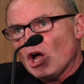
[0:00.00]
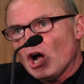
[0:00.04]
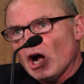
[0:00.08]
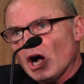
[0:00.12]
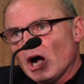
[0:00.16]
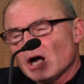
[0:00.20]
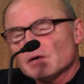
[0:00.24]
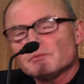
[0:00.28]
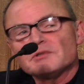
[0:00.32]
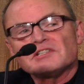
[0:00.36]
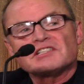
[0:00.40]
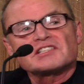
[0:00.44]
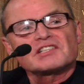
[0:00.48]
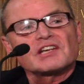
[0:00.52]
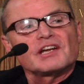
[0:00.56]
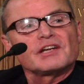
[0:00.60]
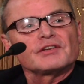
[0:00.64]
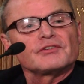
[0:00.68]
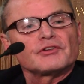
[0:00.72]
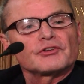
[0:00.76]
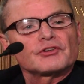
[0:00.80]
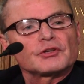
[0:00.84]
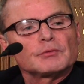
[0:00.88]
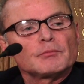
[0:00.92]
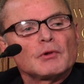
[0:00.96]
I would say
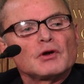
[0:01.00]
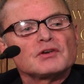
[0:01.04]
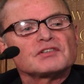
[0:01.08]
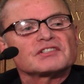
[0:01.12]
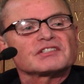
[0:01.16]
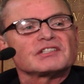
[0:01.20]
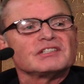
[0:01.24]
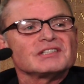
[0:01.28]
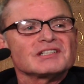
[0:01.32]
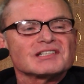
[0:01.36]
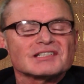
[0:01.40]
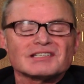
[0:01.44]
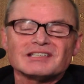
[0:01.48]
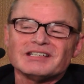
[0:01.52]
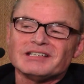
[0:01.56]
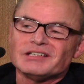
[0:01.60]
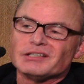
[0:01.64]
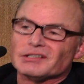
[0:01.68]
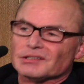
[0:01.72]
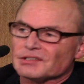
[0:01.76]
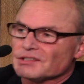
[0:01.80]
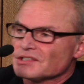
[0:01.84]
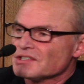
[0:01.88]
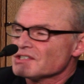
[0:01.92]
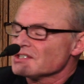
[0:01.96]
that the most
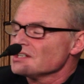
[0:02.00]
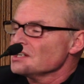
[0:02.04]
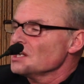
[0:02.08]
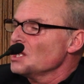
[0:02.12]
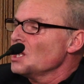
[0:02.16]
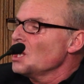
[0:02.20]
insidious